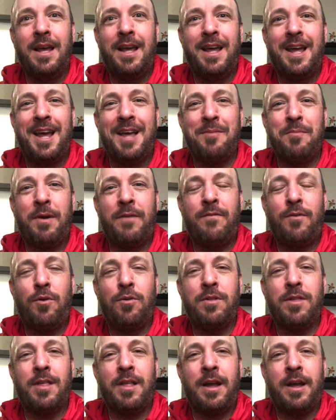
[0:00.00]
As my phone
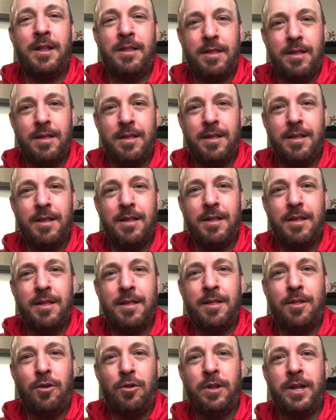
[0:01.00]
slides
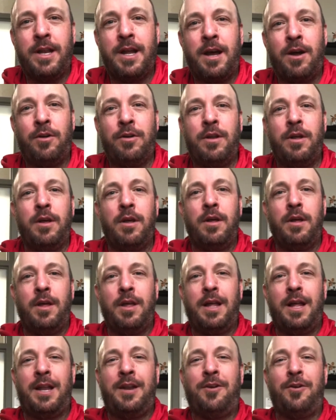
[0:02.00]
slowly down,
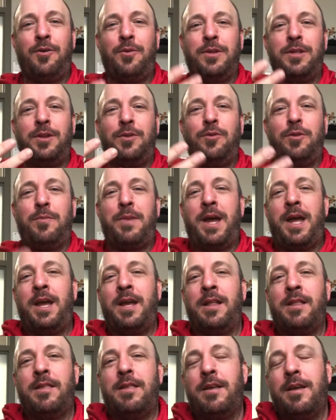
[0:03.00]
I don't know what to do with my
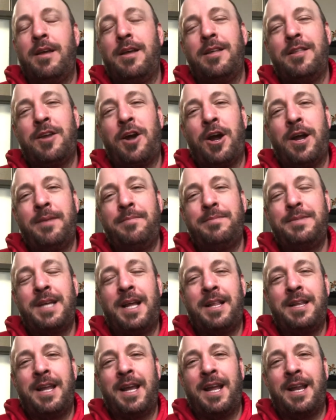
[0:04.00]
hands. Sorry,
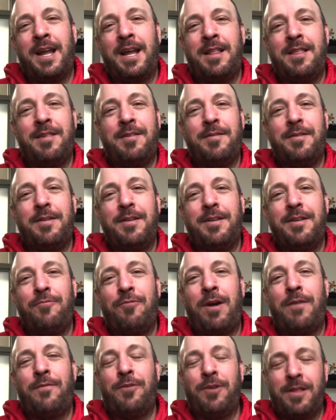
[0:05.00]
Talladega Nights
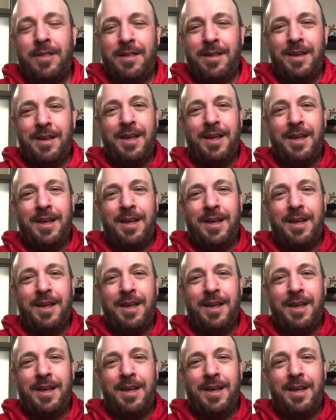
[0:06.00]
reference.